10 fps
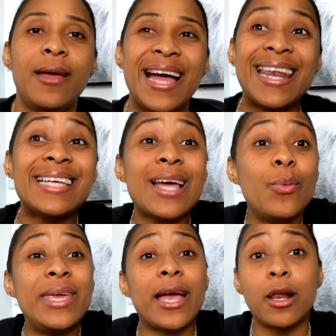And that's how
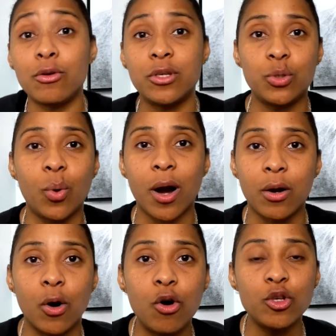we get closer to our
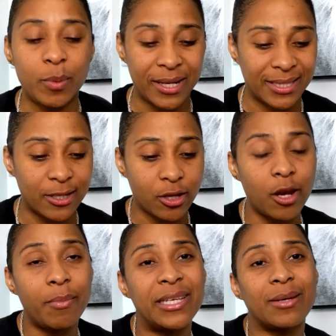goals because there's going
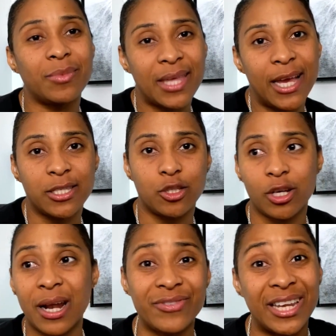to be some things that you're
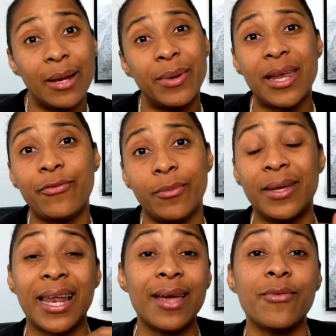going to have to eliminate from
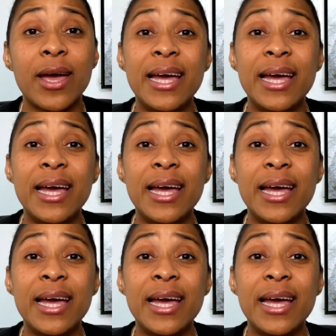your life.